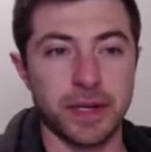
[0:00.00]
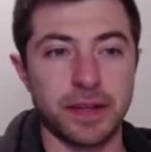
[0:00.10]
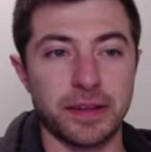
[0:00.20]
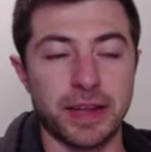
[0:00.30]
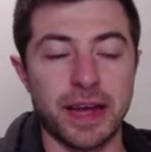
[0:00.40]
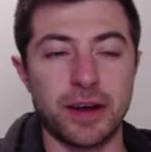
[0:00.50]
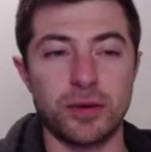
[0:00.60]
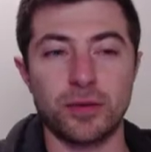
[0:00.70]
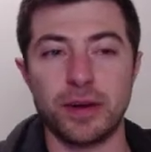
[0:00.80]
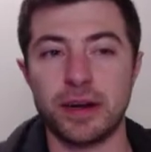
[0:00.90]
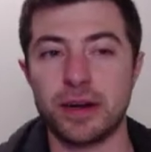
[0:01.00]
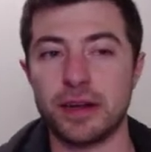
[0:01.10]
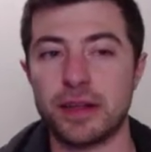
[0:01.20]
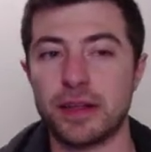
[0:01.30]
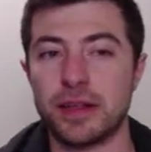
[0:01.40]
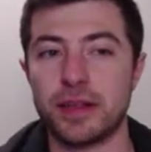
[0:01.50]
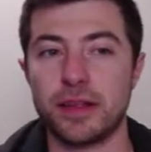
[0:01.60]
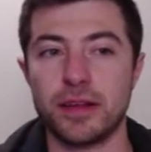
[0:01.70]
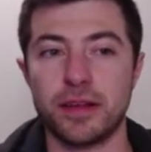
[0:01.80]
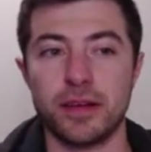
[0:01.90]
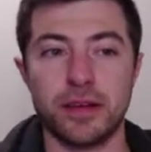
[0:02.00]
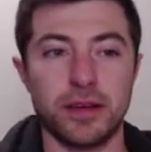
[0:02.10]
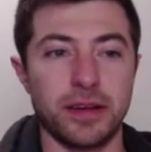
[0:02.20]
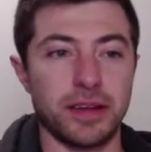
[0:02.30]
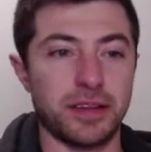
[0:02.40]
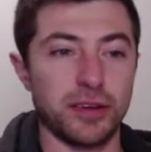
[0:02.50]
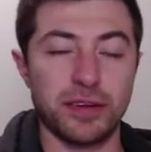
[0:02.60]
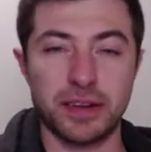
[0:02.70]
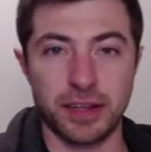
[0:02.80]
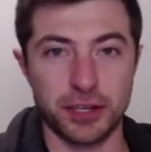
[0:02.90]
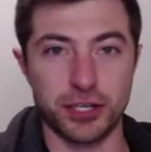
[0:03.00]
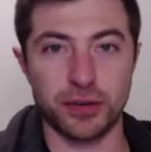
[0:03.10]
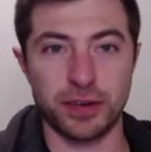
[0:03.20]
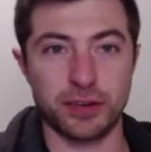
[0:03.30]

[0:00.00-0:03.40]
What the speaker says: because now it's used another shield.